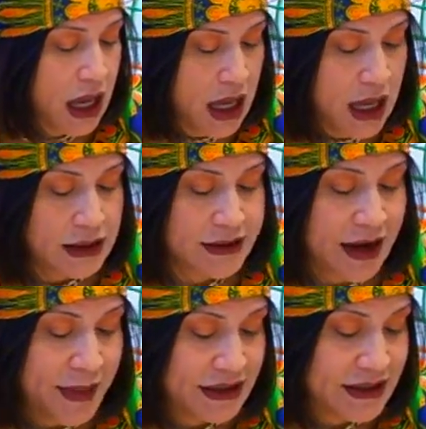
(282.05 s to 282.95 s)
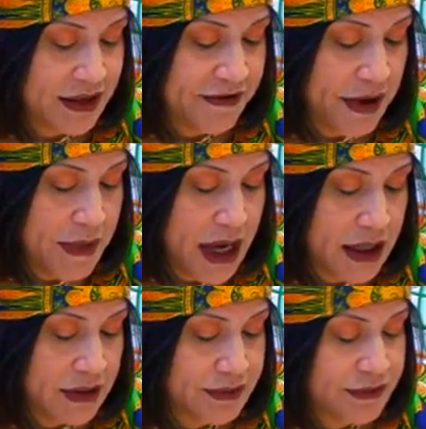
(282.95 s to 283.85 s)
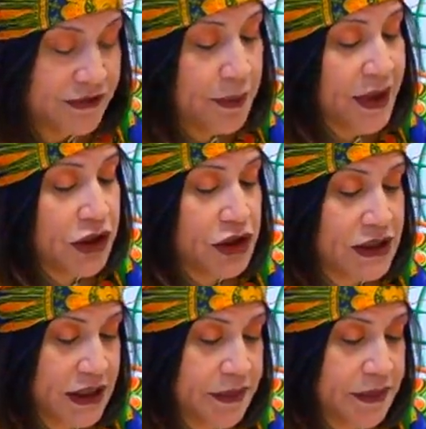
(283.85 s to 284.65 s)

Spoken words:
Diabate Vamara from Petrosi.